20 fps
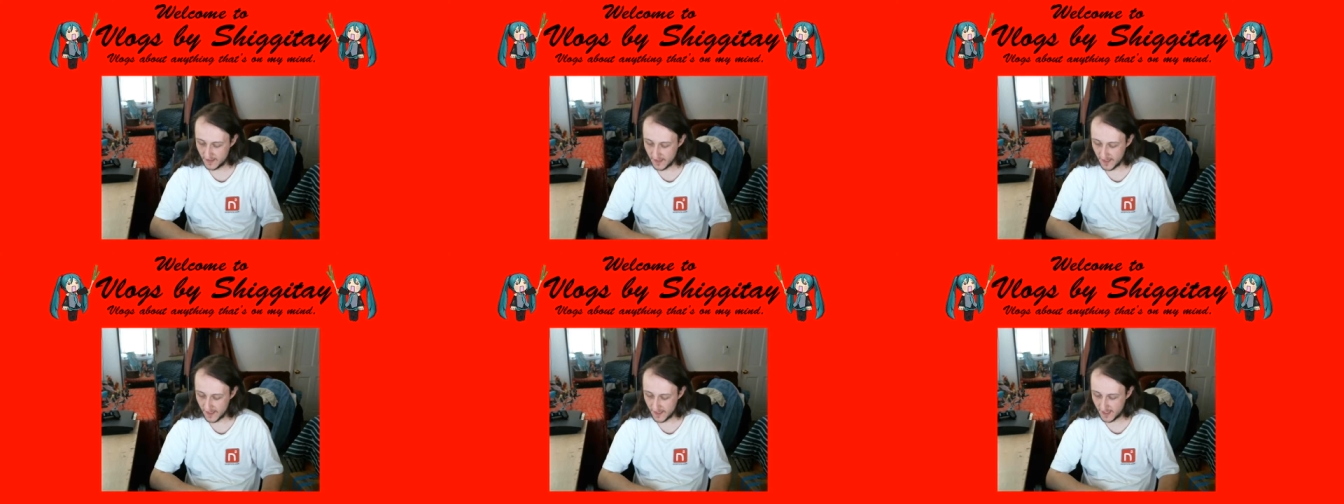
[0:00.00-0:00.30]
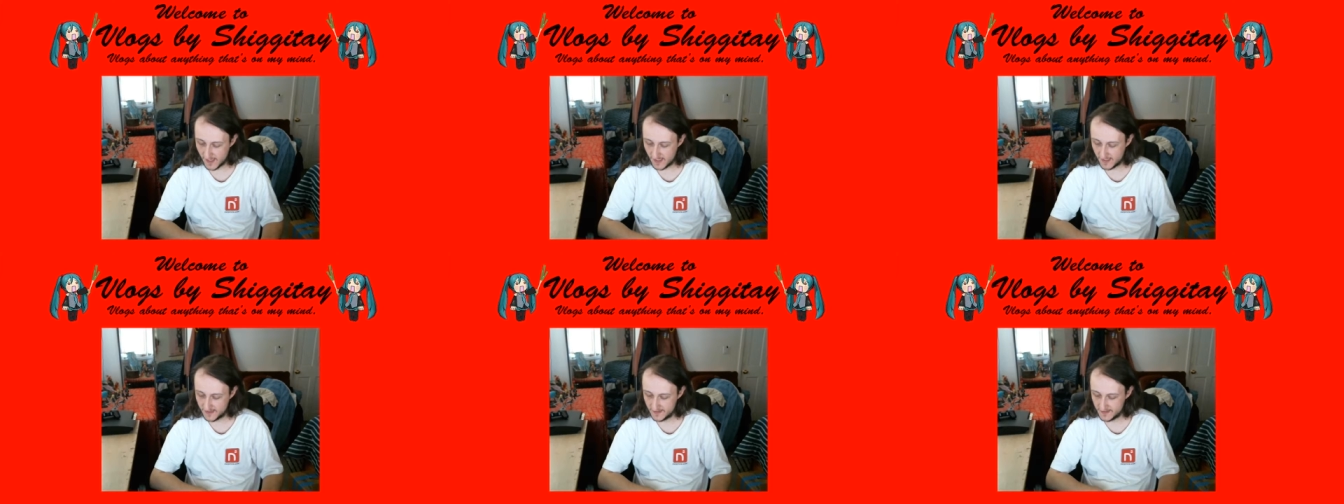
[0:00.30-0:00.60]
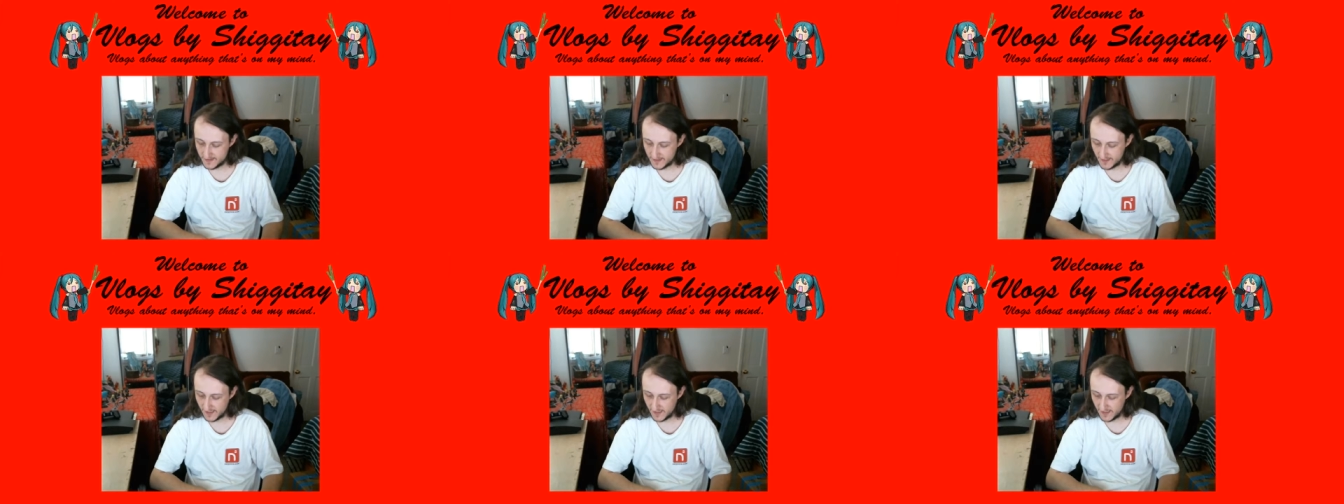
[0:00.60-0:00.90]
And
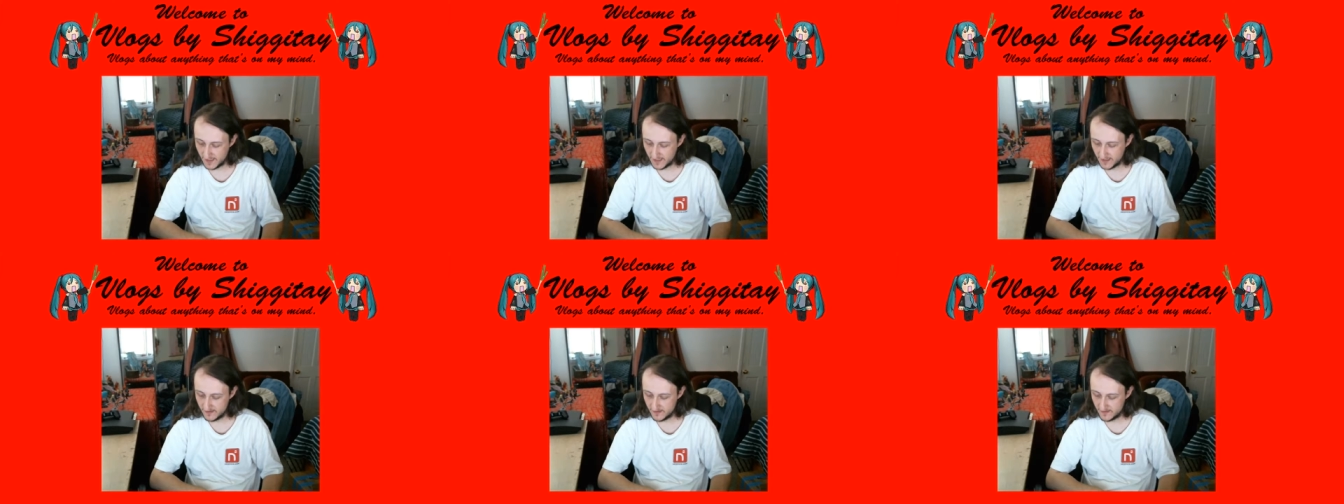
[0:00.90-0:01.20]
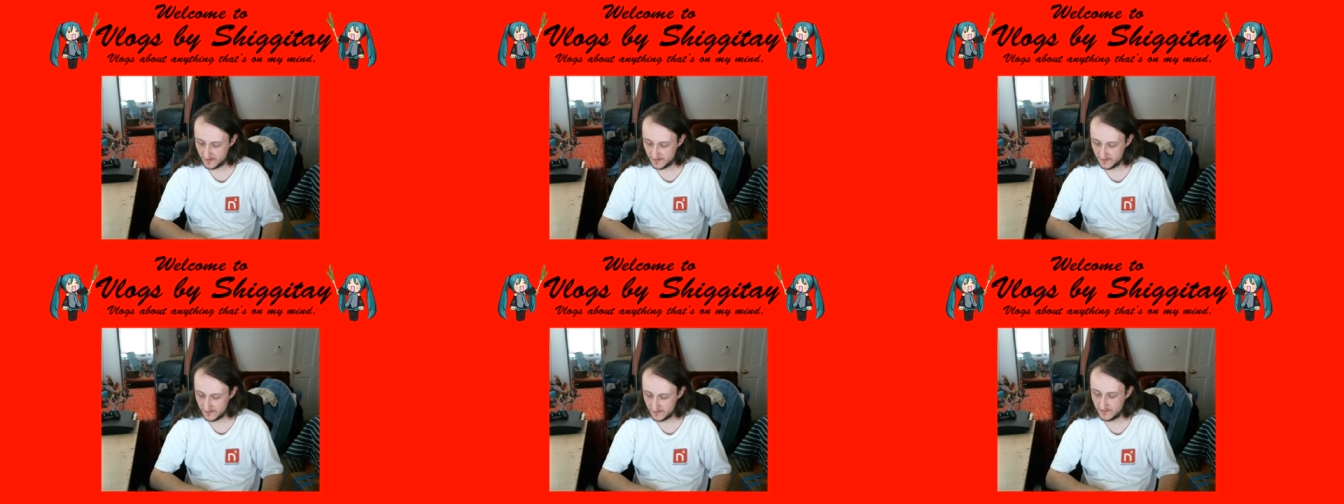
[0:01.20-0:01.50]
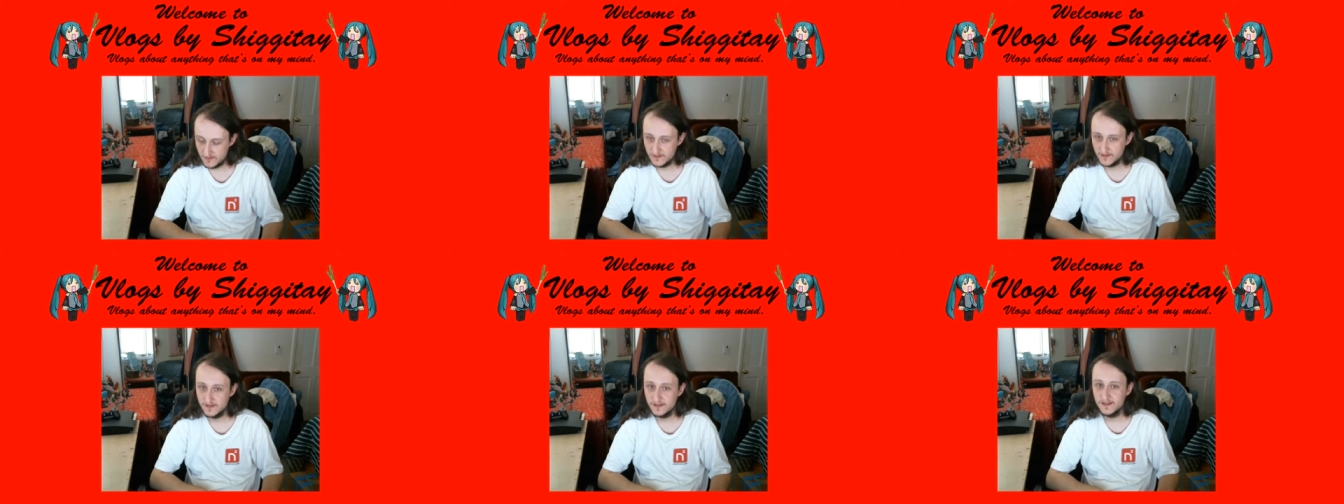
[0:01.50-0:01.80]

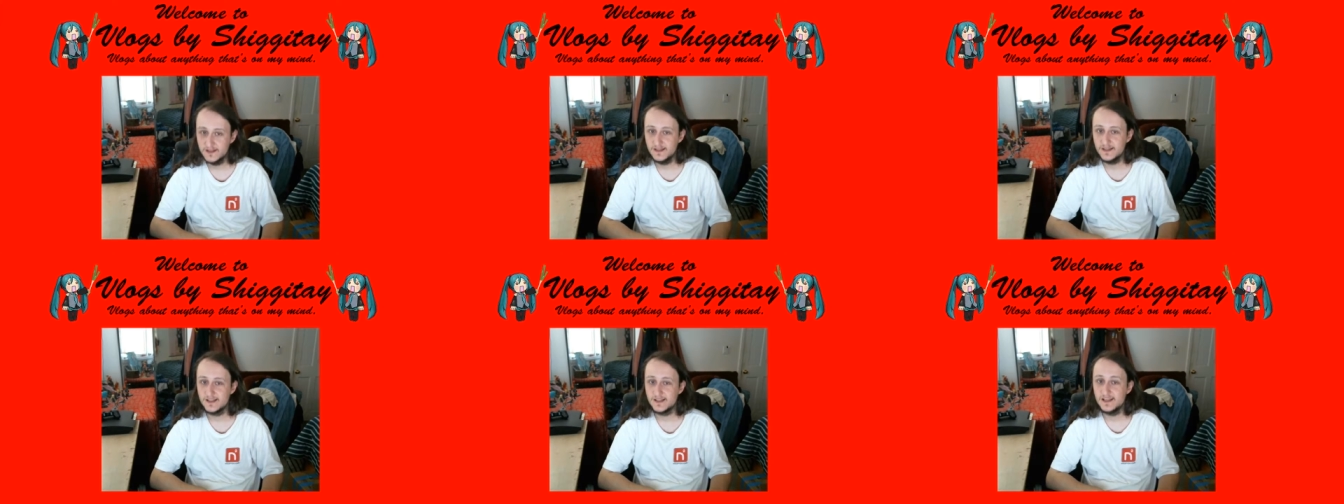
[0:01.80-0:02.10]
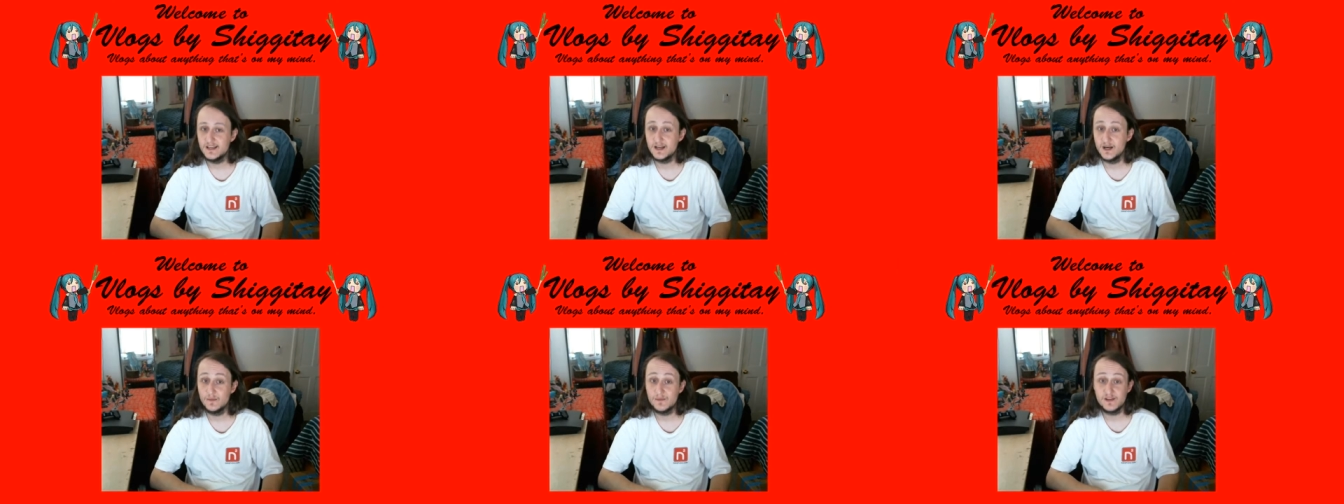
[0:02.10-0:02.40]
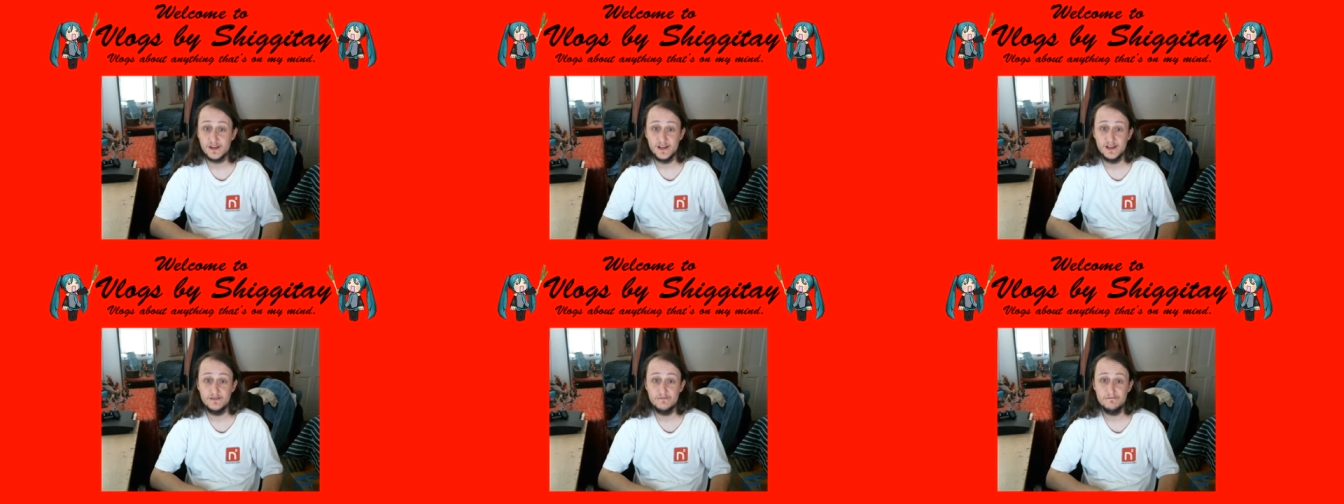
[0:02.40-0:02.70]
he comes
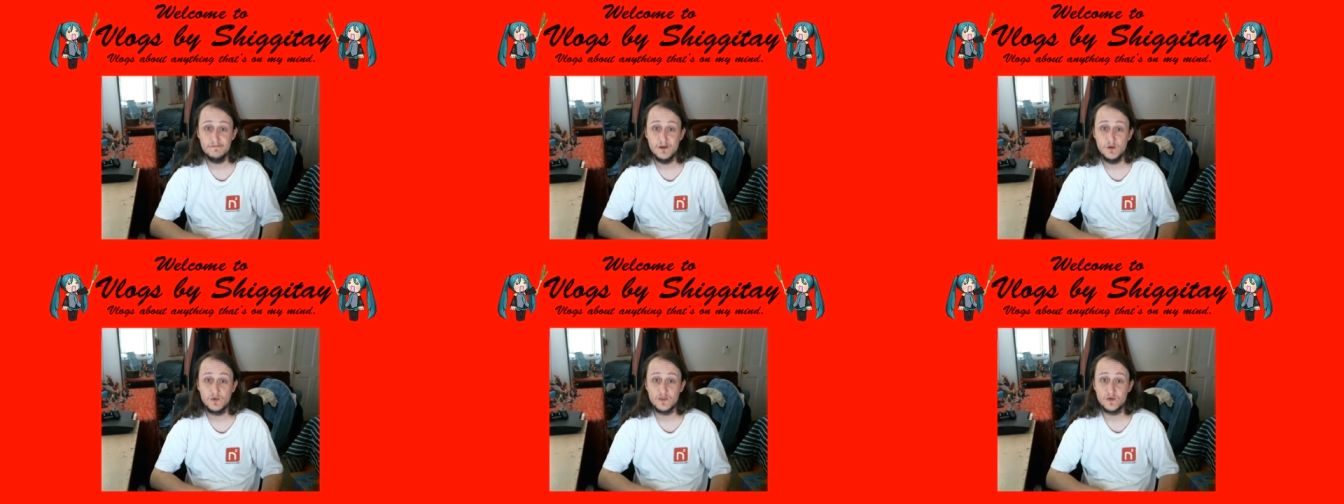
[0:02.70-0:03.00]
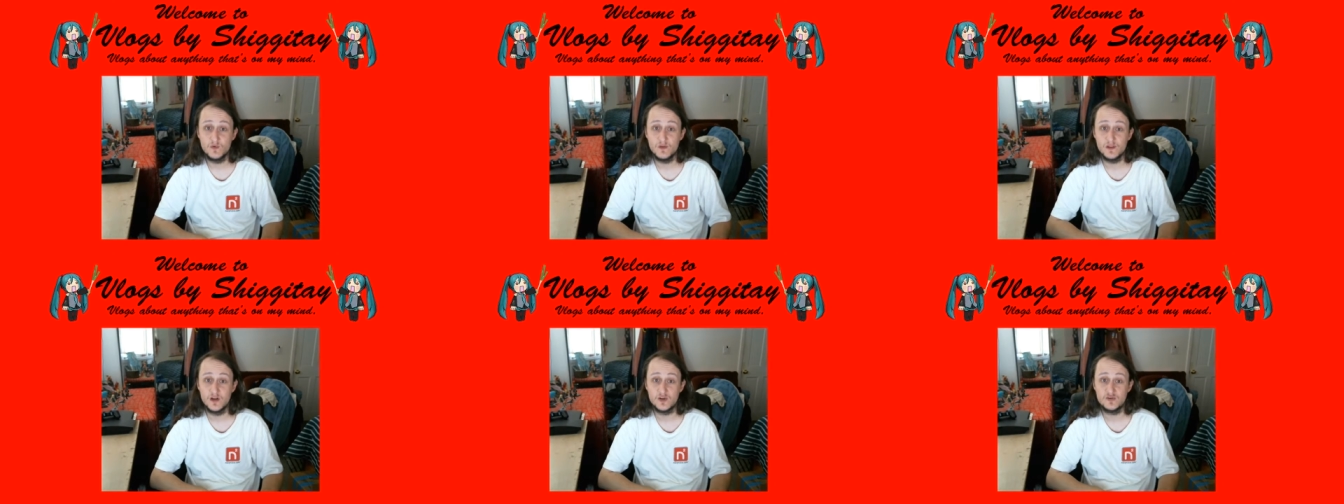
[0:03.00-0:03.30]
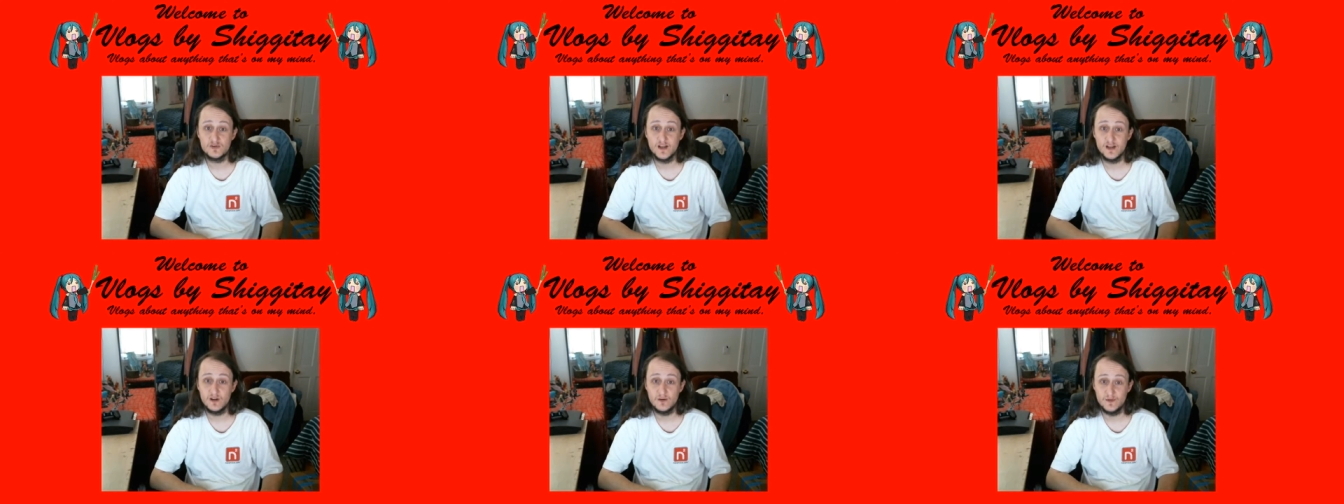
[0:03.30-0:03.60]
in with a
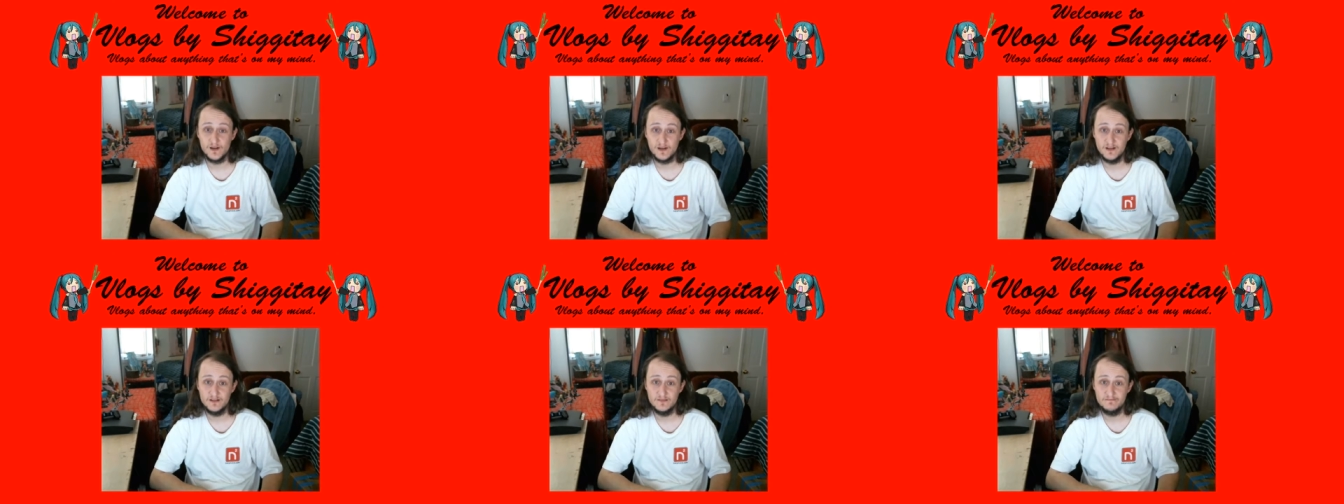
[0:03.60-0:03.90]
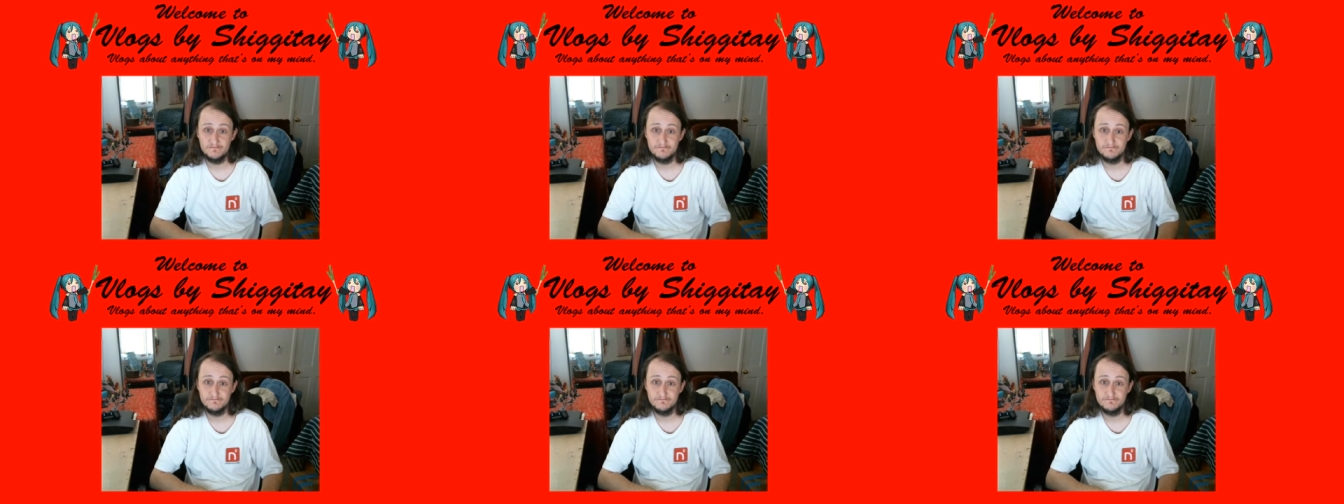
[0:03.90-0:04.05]
$100 bill.